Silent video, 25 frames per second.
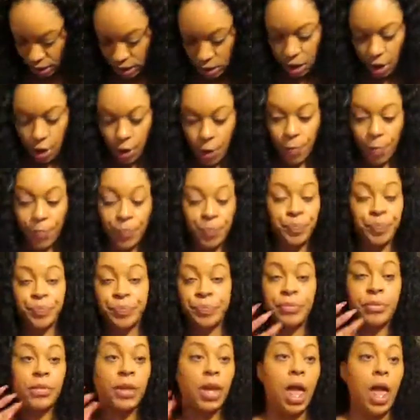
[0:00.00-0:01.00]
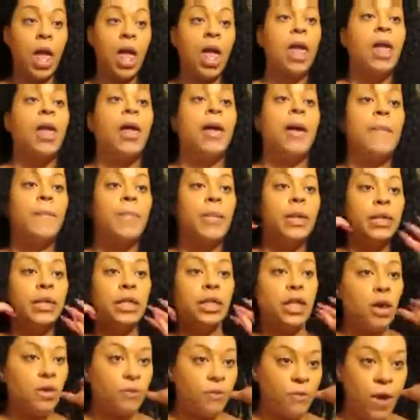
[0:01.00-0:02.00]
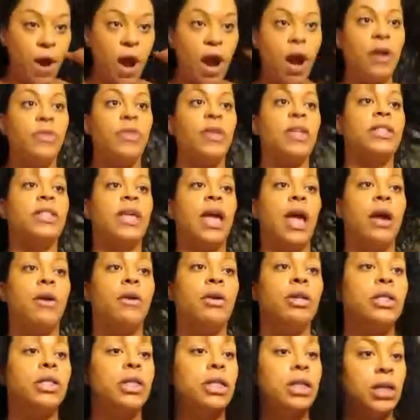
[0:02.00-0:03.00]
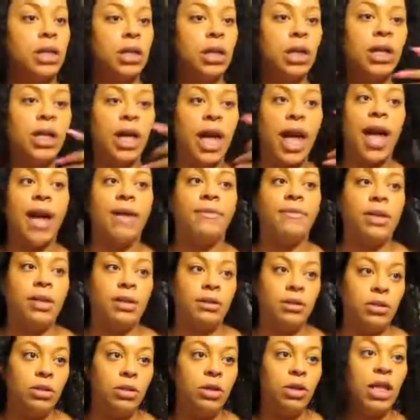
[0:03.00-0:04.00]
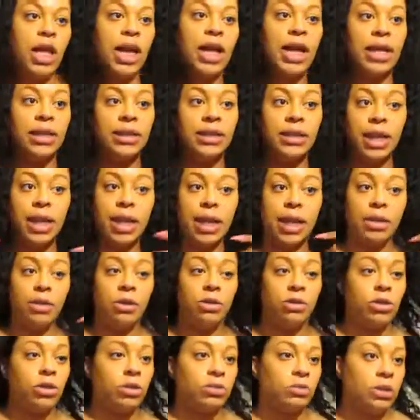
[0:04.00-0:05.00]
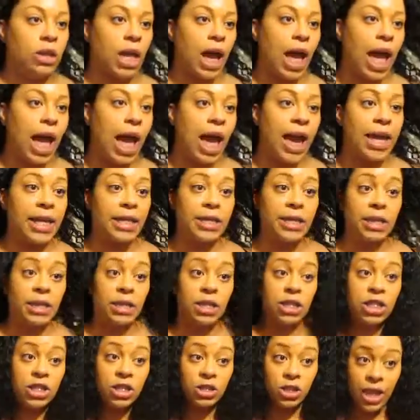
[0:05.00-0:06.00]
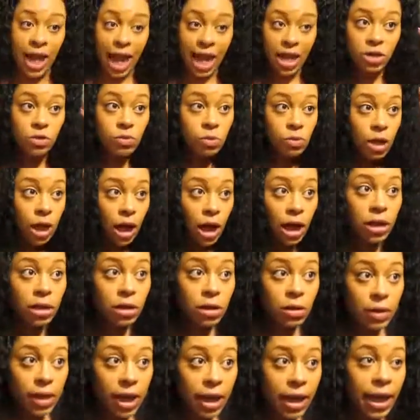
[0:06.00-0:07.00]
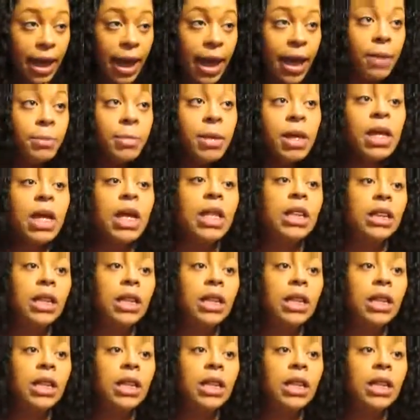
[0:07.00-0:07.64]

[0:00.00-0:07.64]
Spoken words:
So, but so far, this hair is good. I haven't, you know, like I said, there's no dye. This is the natural color that it came in.